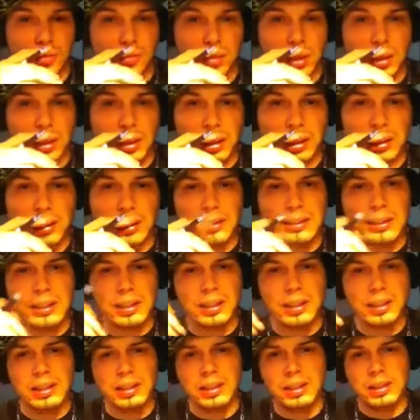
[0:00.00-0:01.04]
I think I
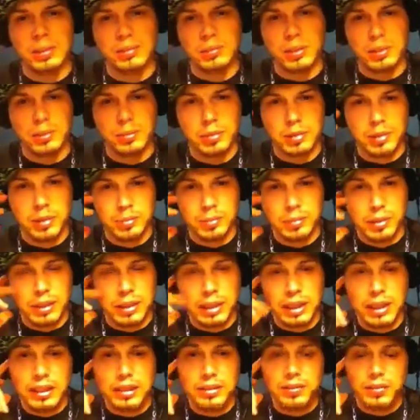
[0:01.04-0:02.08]
shared a little bit about in my
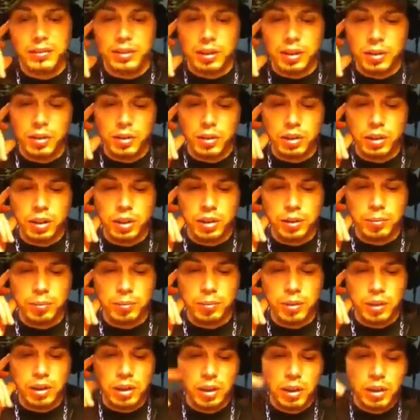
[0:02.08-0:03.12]
last
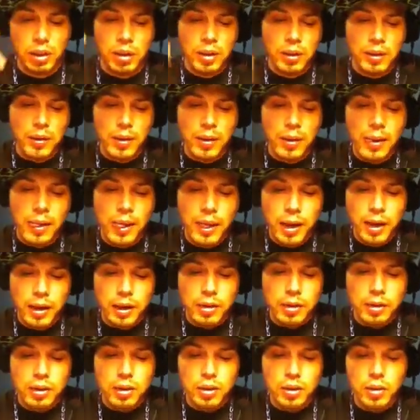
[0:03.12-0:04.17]
video.
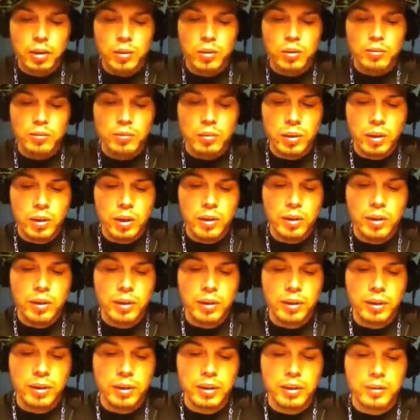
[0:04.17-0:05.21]
You know,
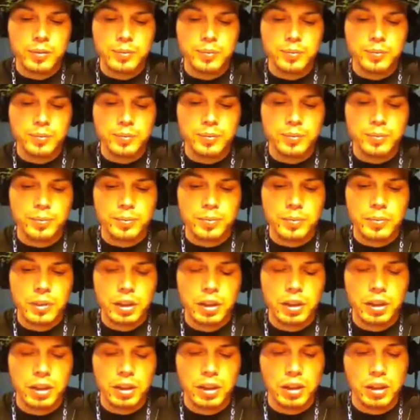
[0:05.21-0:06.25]

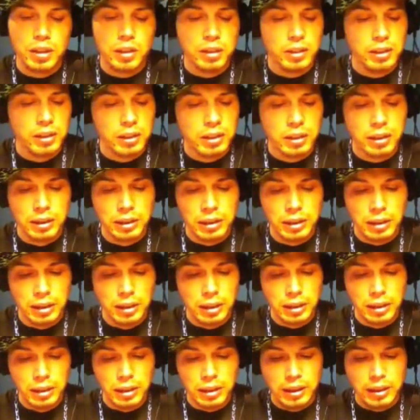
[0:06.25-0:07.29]
uh,
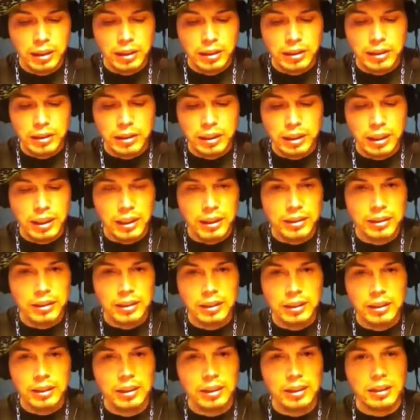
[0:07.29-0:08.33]
yeah, I
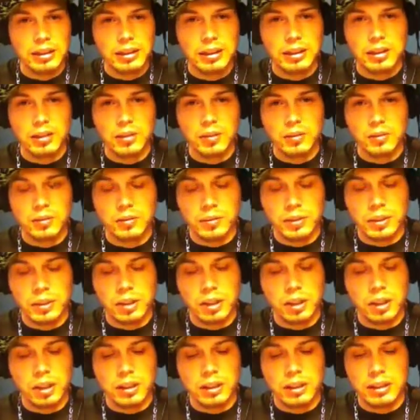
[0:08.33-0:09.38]
did dope for a
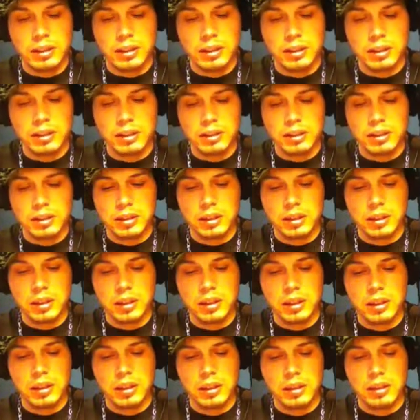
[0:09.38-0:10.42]
lot of years,
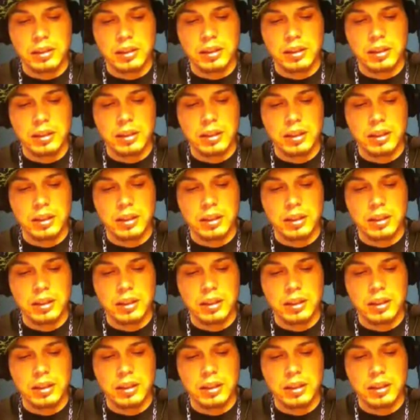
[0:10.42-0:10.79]
and